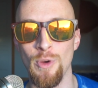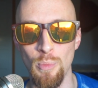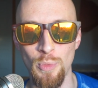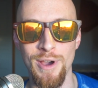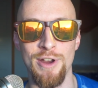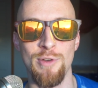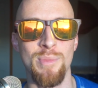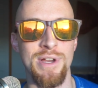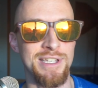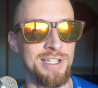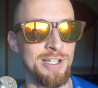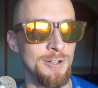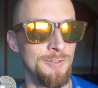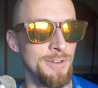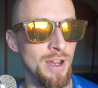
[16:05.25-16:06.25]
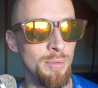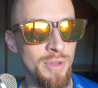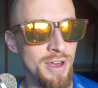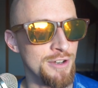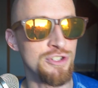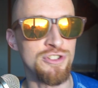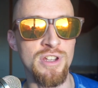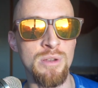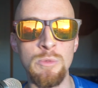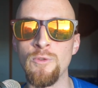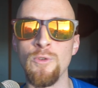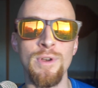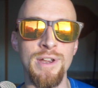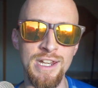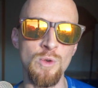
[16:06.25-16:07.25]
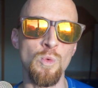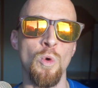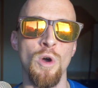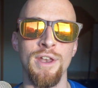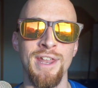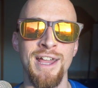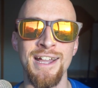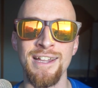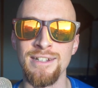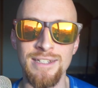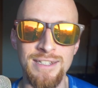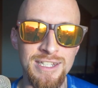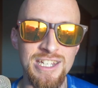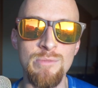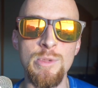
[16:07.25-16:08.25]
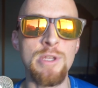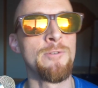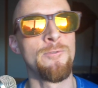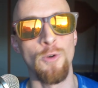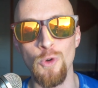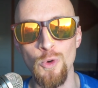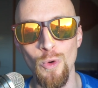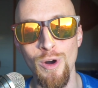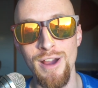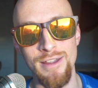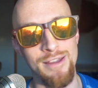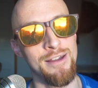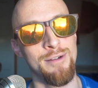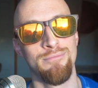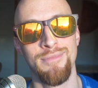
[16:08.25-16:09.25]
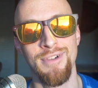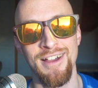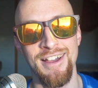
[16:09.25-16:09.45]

I'm proud of myself, and I'm not ashamed for anyone to see me for who I am.